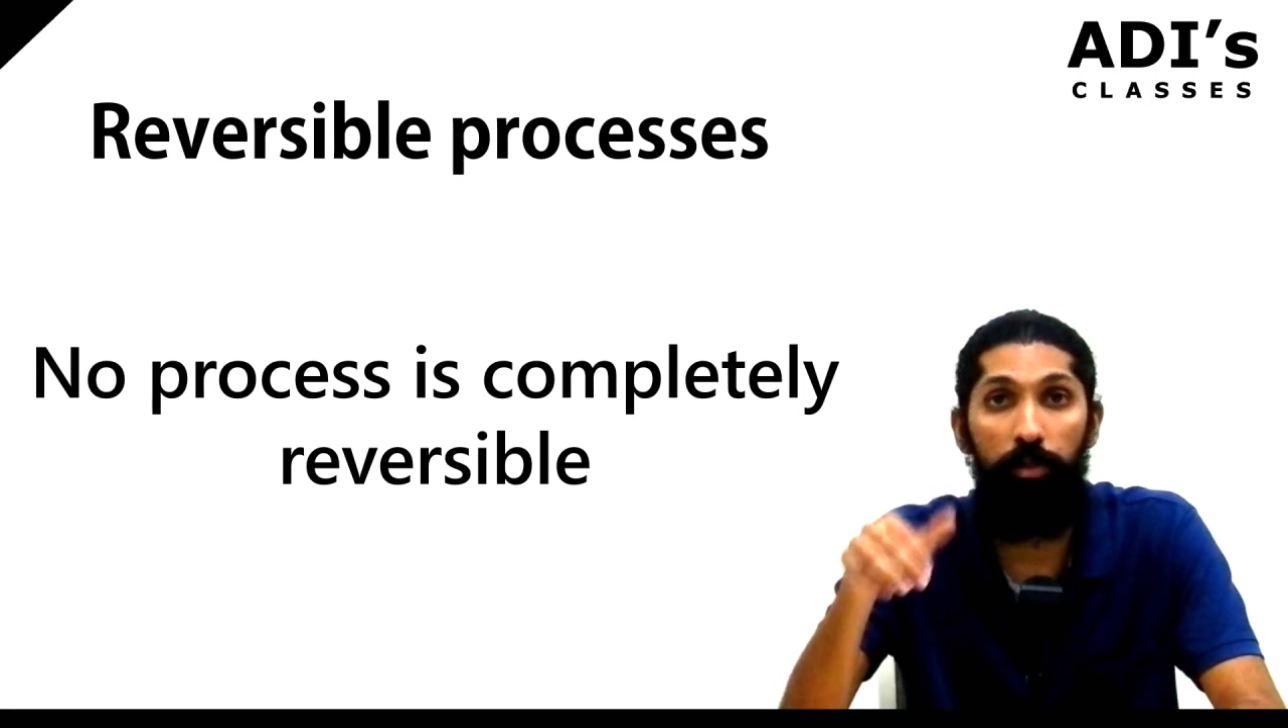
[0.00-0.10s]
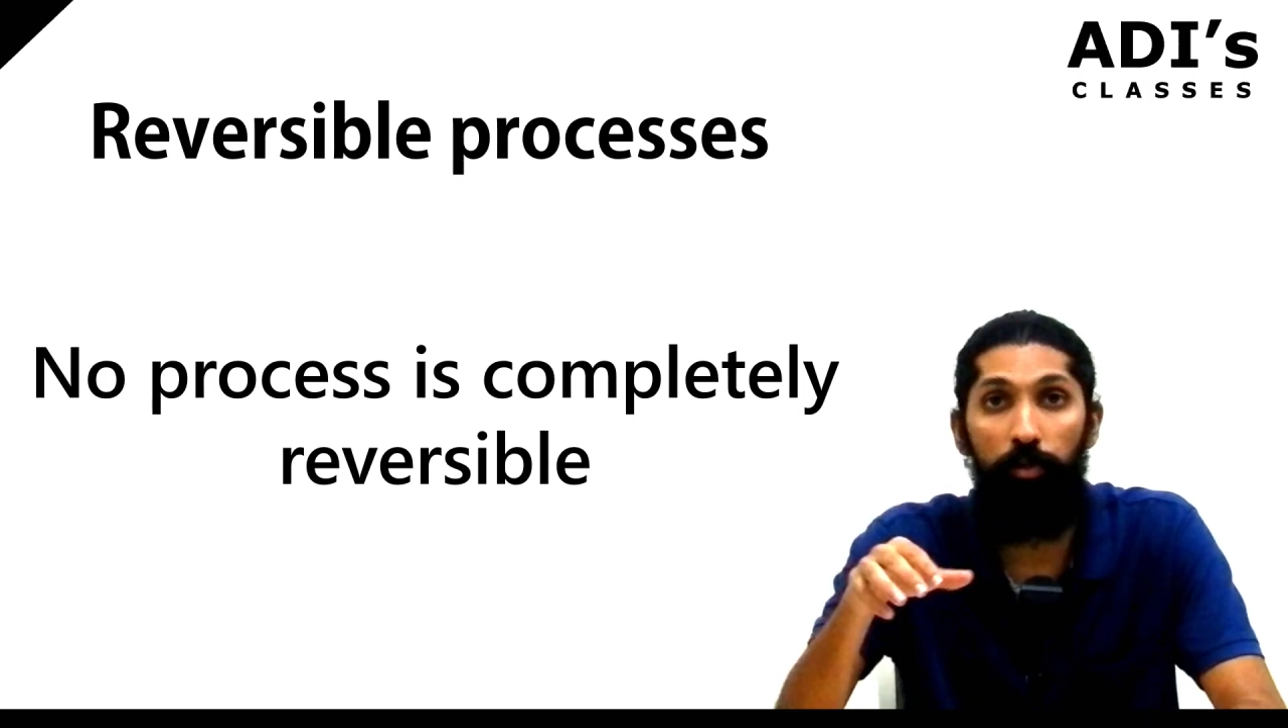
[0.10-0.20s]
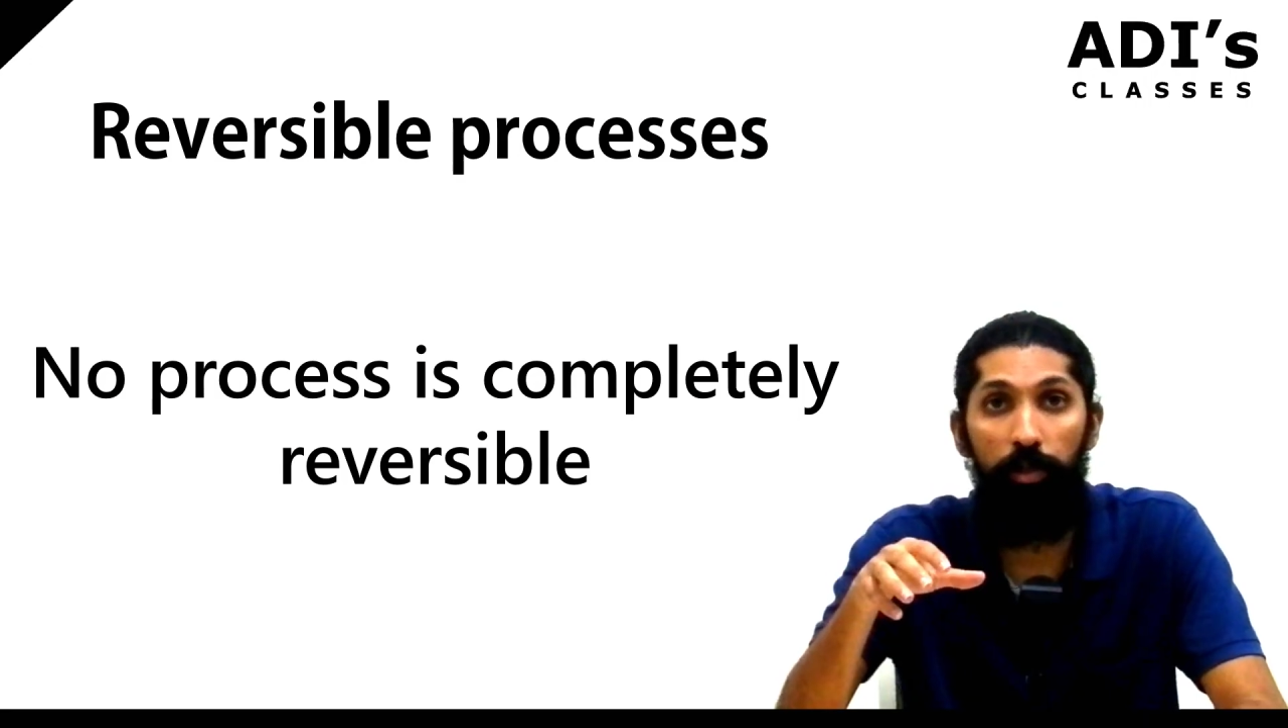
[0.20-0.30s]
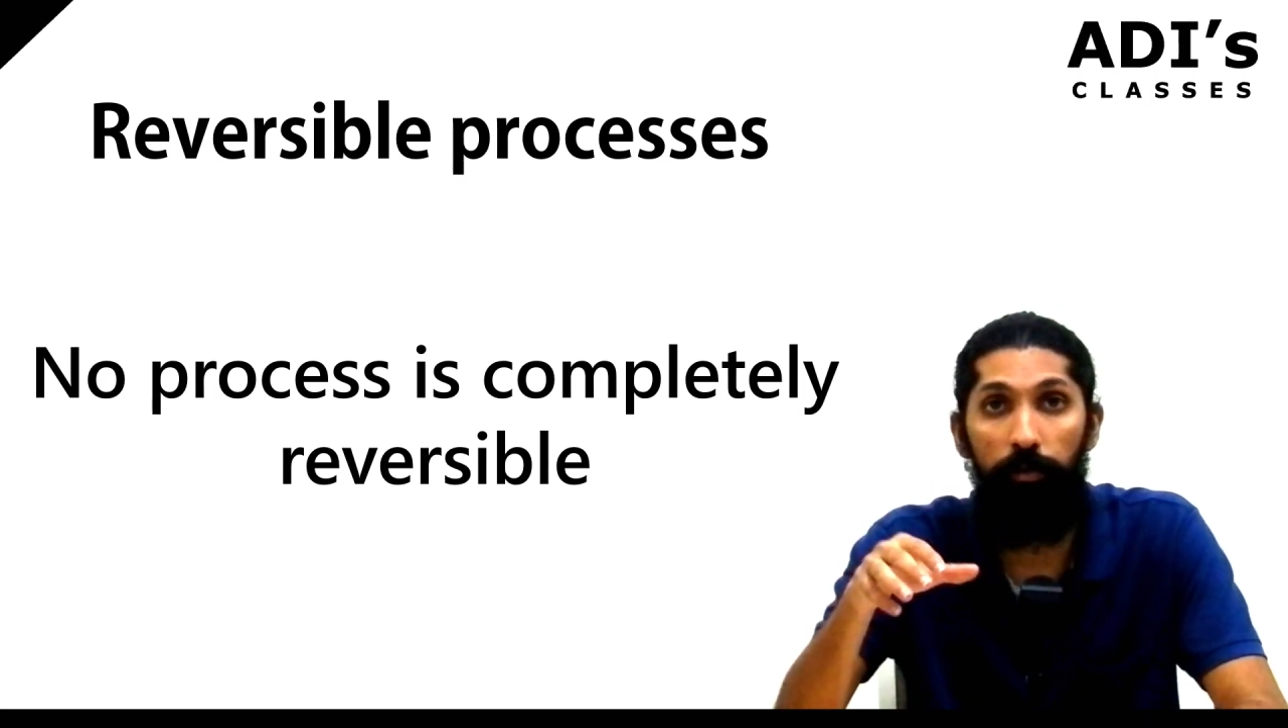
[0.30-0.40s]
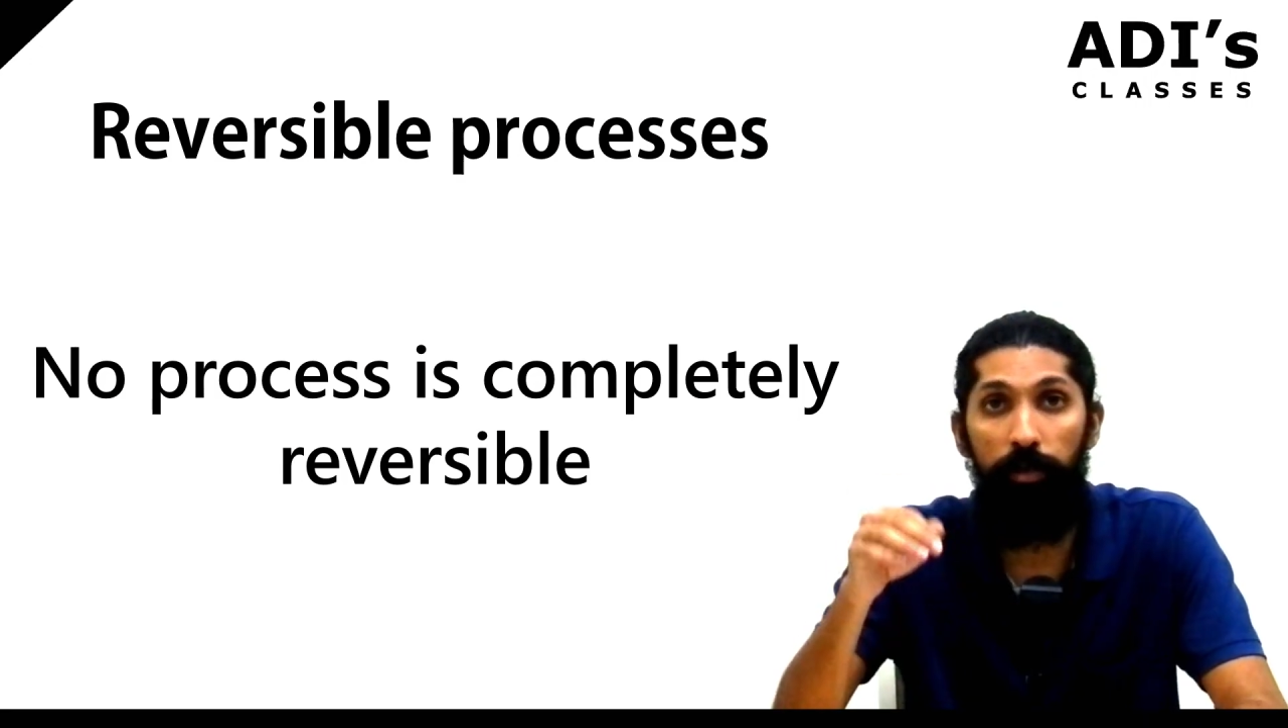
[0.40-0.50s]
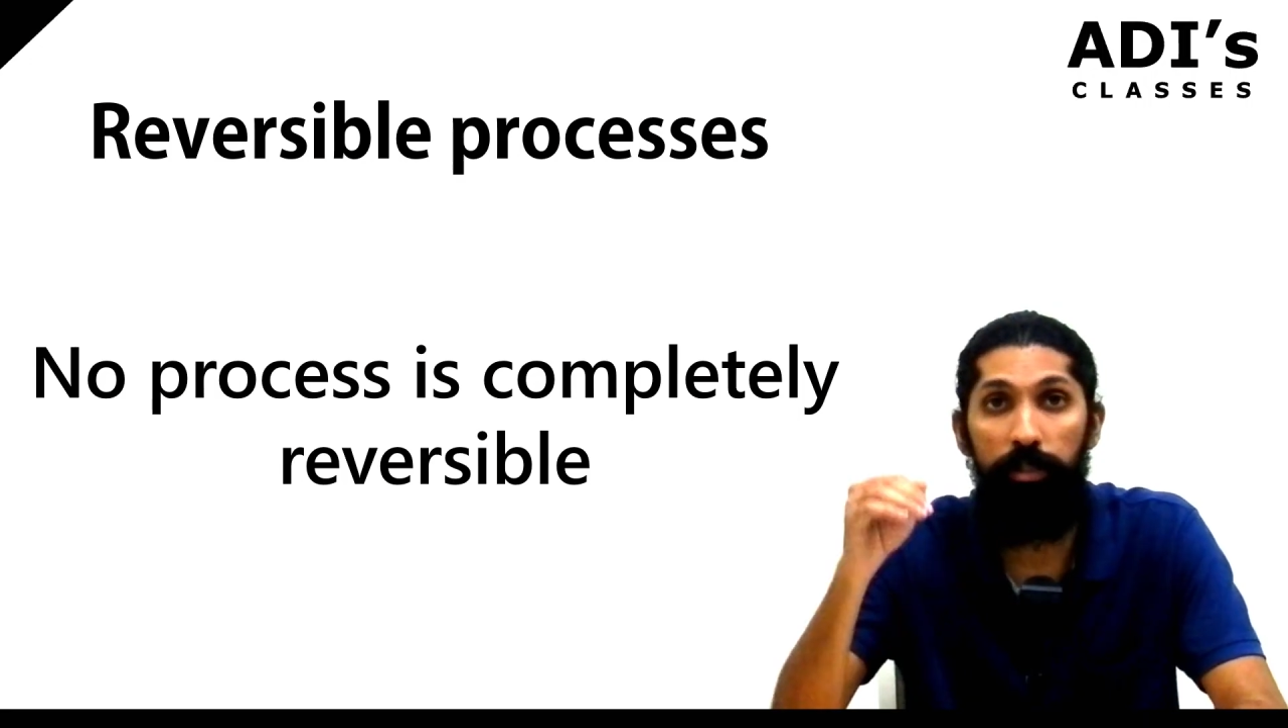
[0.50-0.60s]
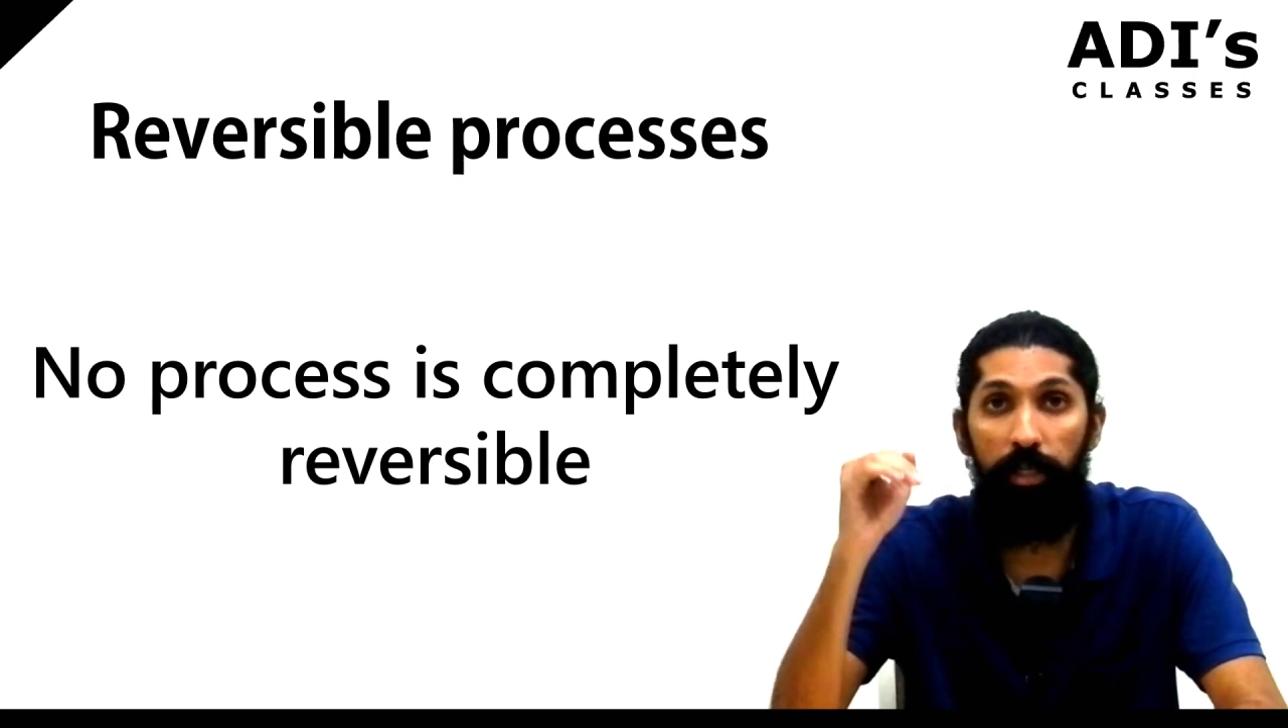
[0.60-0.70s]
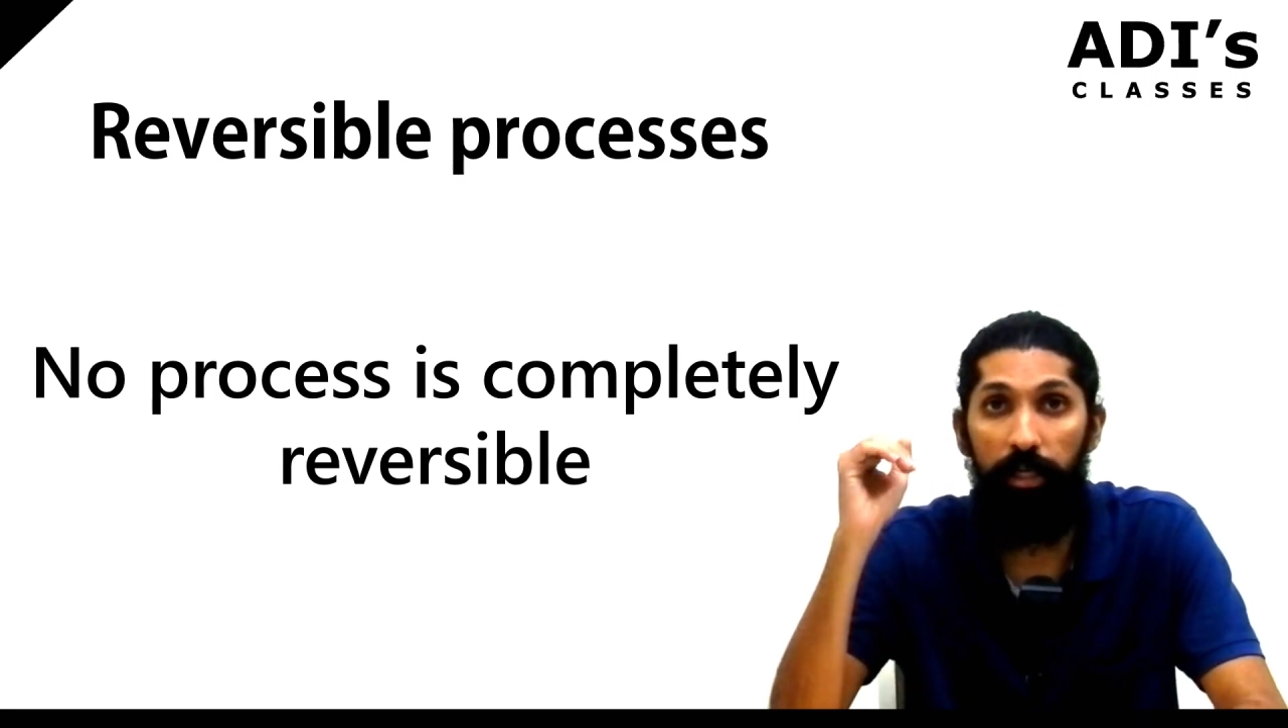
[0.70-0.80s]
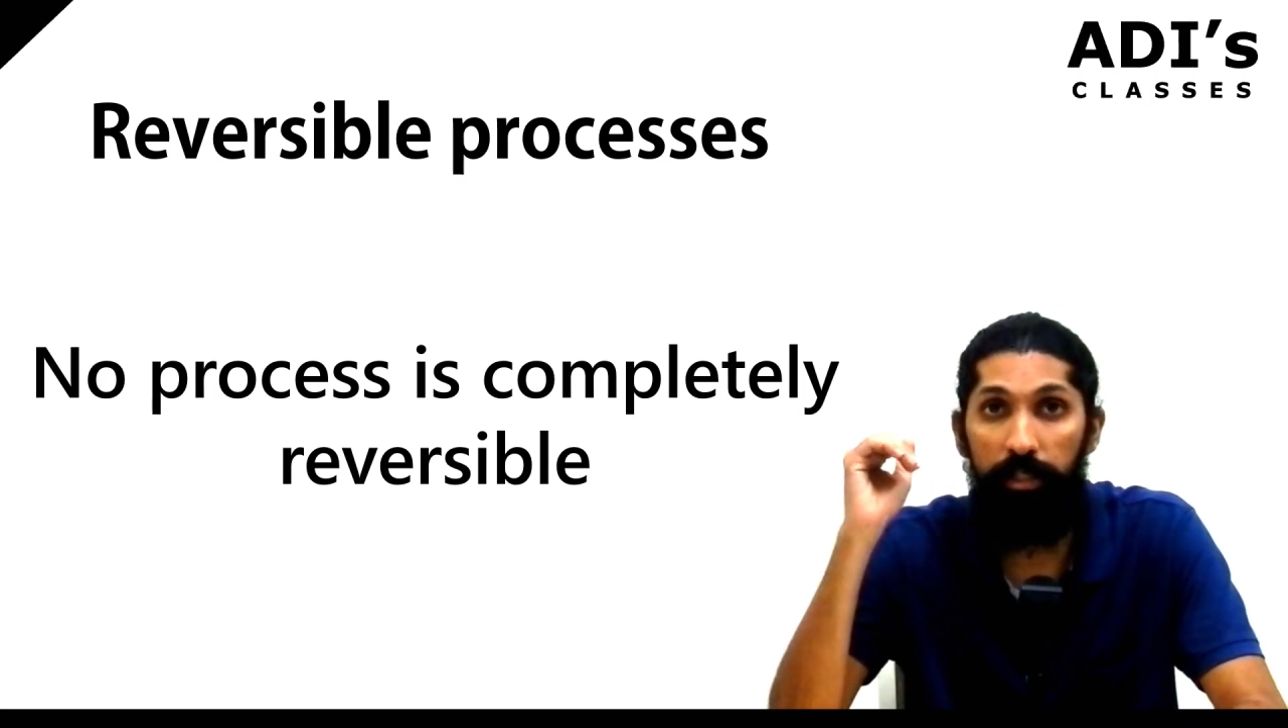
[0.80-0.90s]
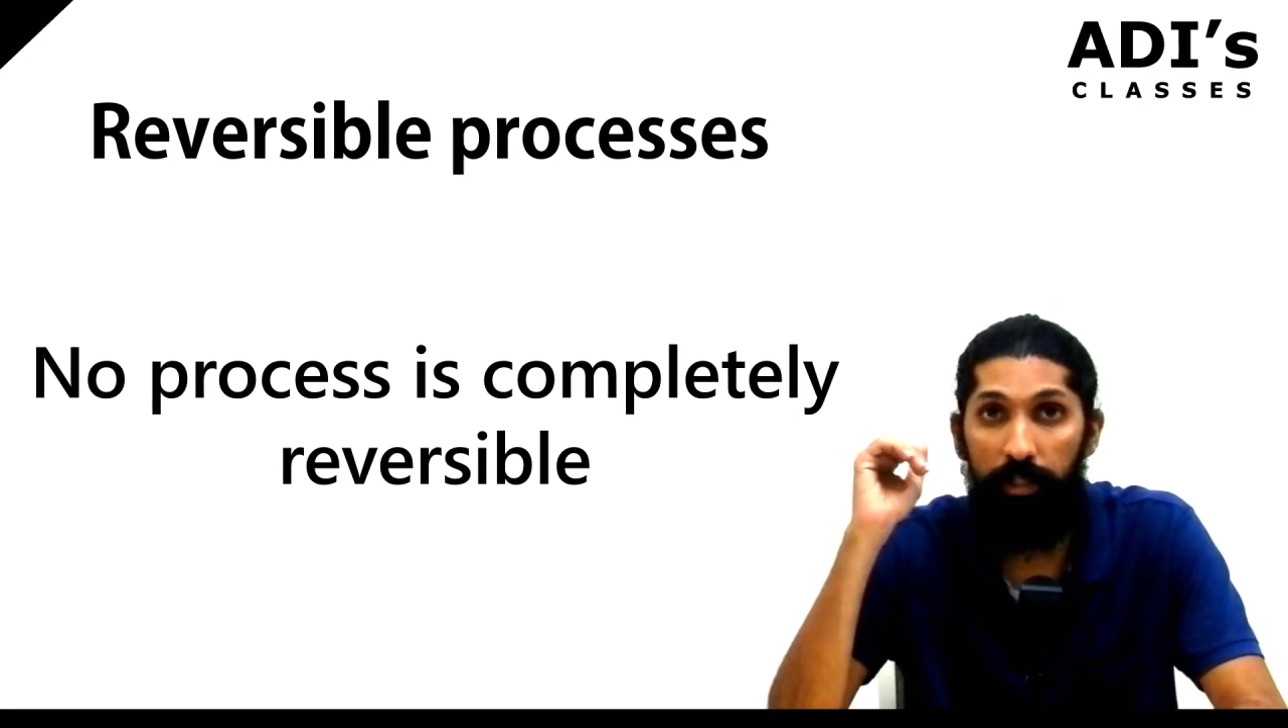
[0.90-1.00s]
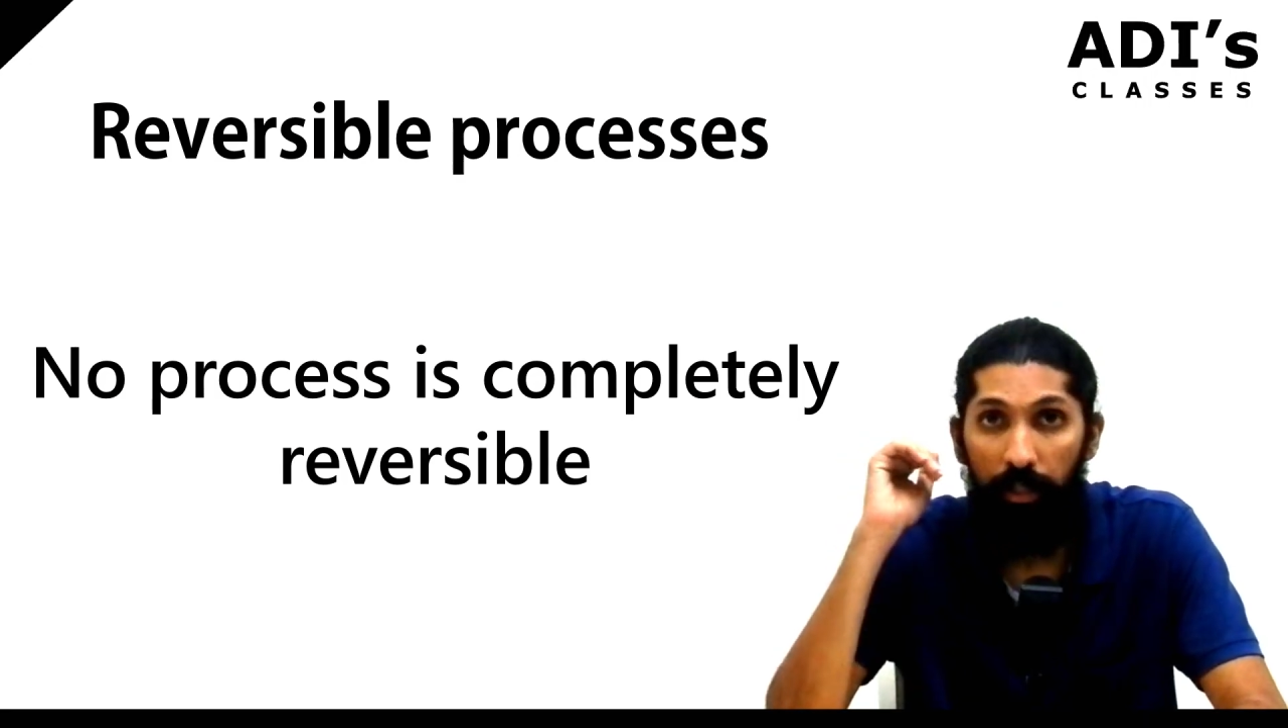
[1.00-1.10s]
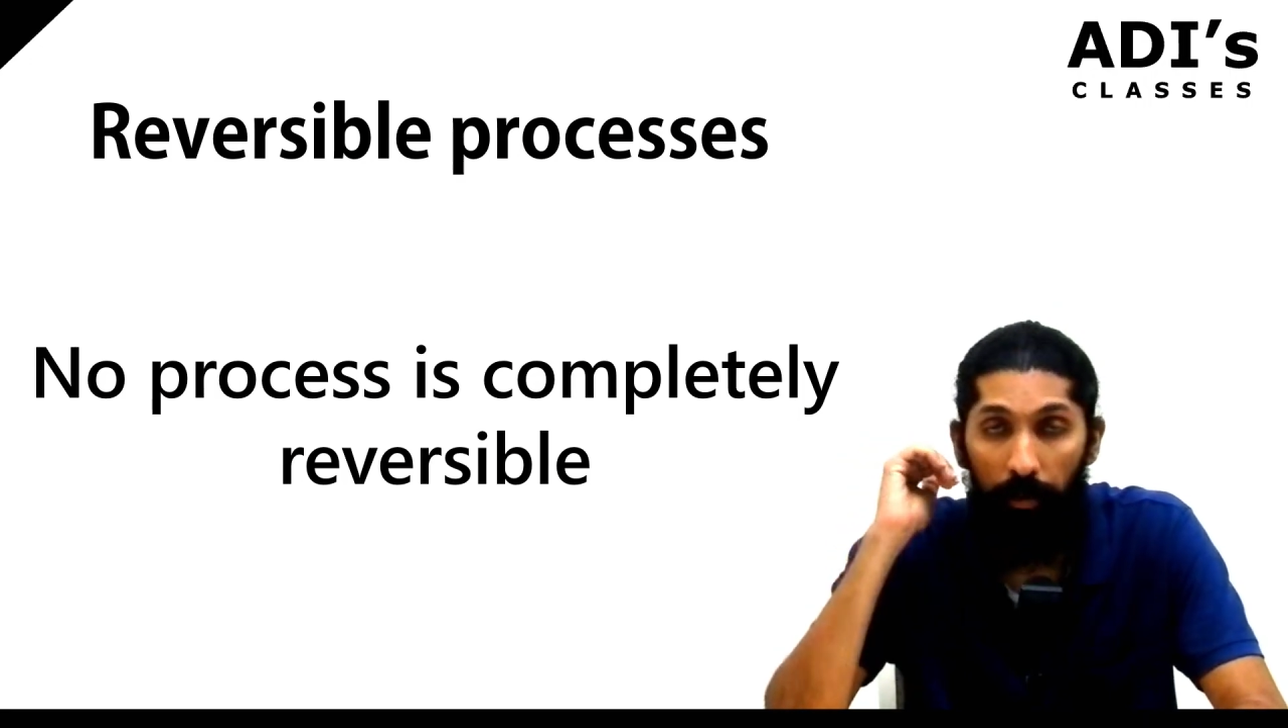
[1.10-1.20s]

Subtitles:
universe is